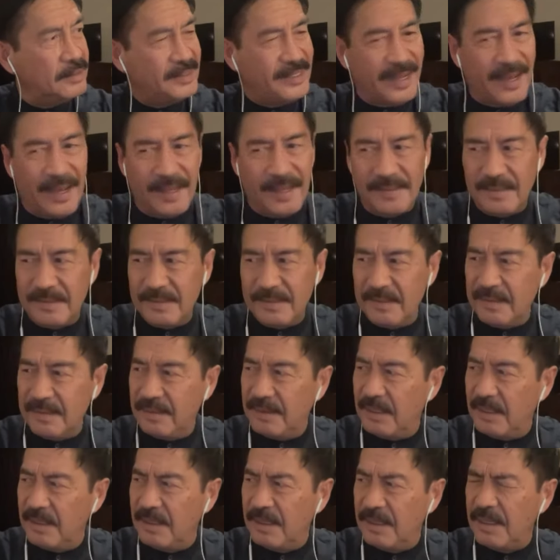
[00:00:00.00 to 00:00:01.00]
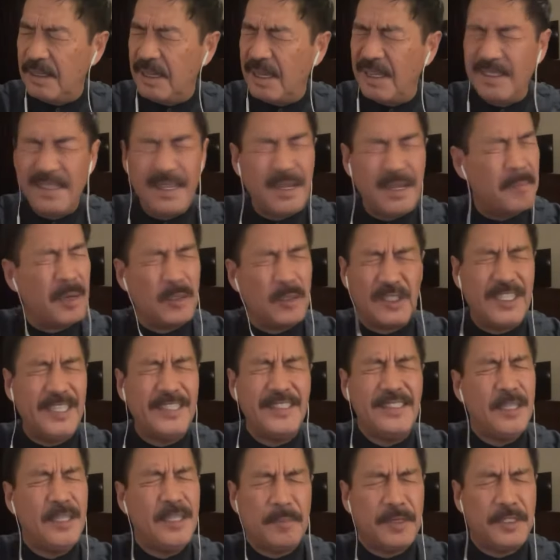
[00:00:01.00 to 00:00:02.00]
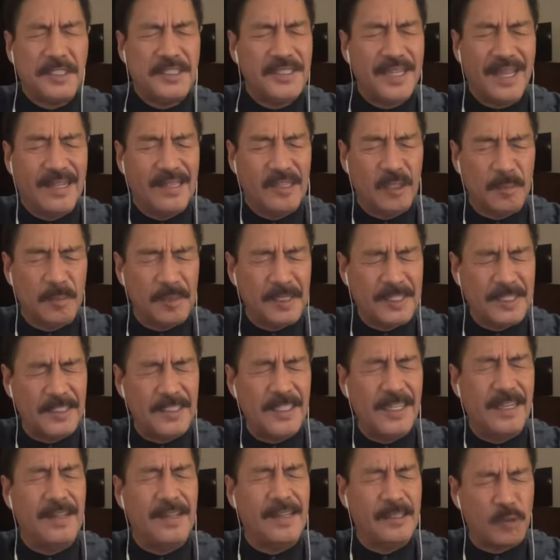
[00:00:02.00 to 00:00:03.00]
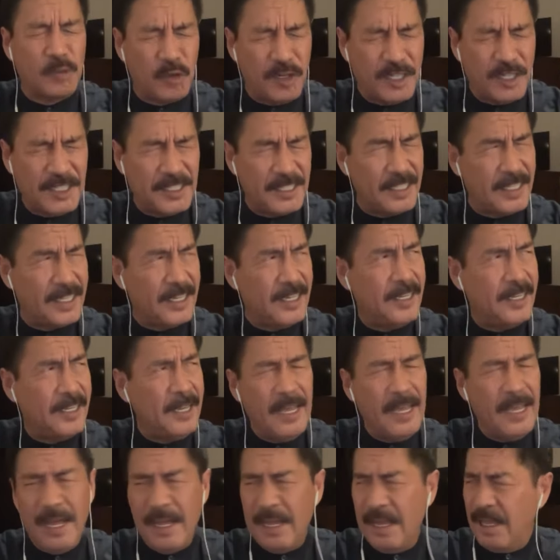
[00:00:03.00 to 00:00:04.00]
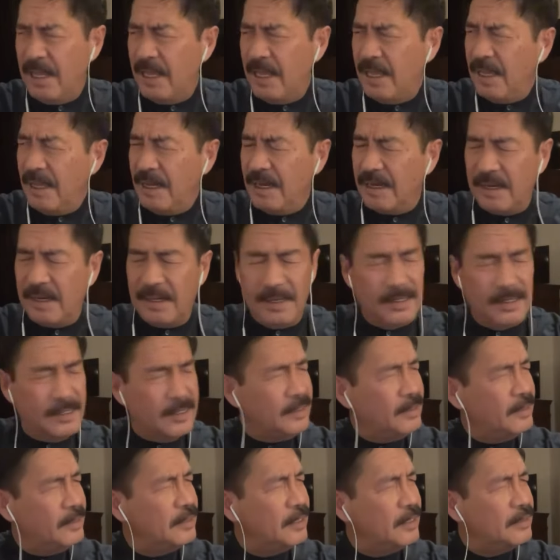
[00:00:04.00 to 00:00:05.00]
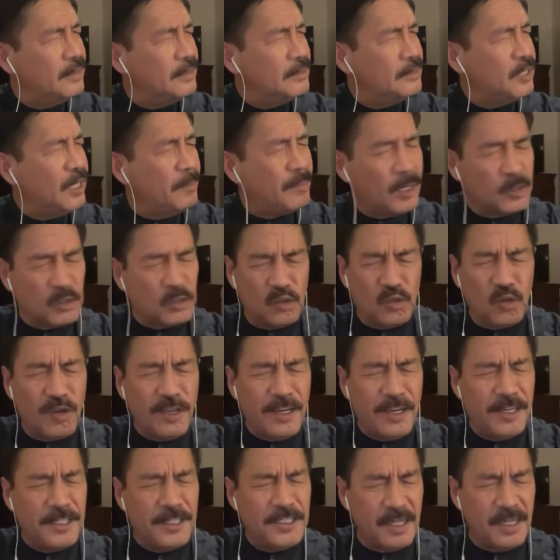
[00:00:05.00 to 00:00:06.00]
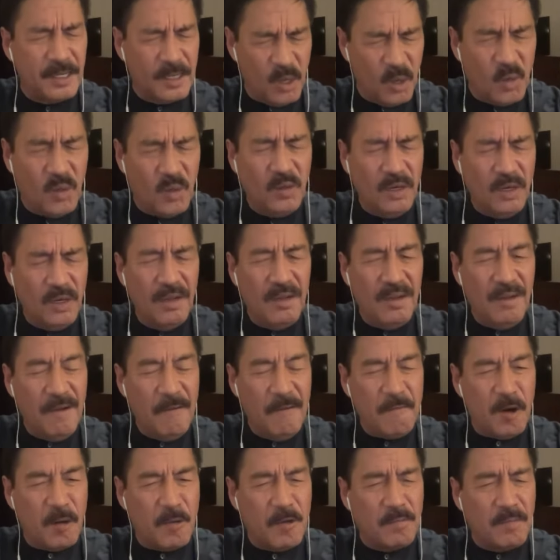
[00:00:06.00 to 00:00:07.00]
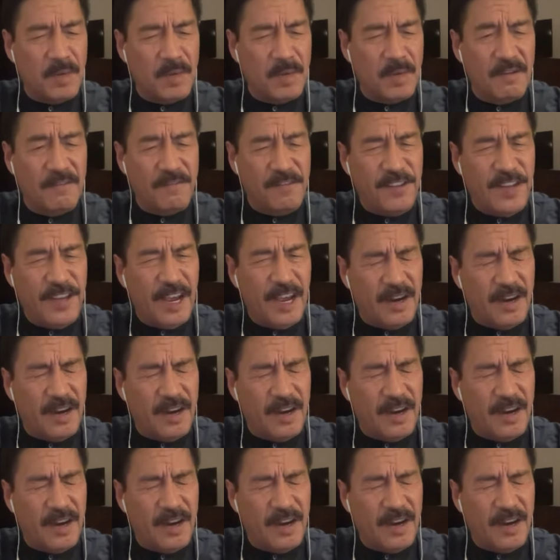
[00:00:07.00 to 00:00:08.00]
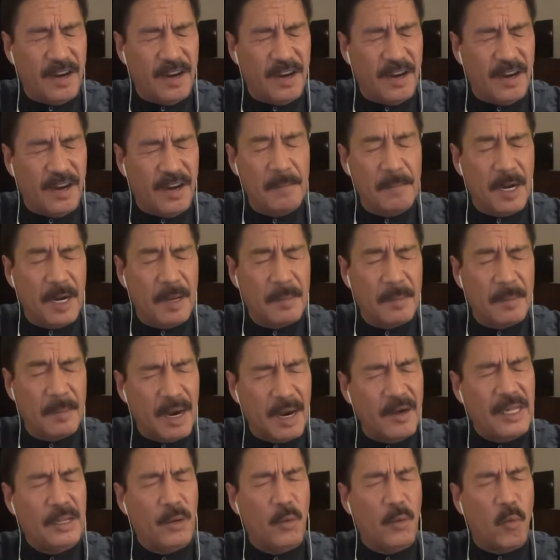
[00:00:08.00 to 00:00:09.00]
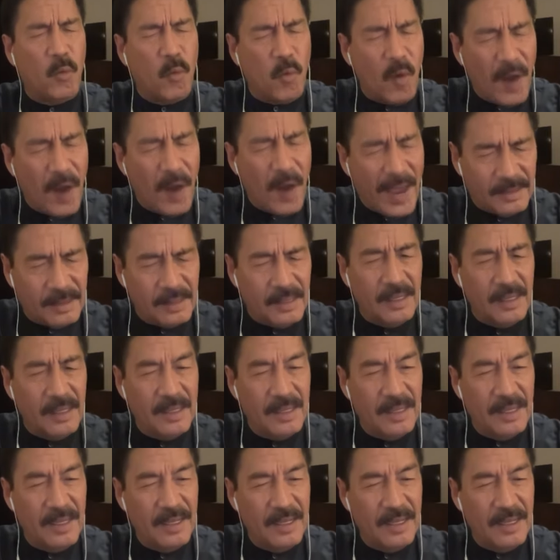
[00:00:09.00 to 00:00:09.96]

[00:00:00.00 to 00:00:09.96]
get, I think, about 60% of its electricity about 2 years ago from VREs, primarily wind.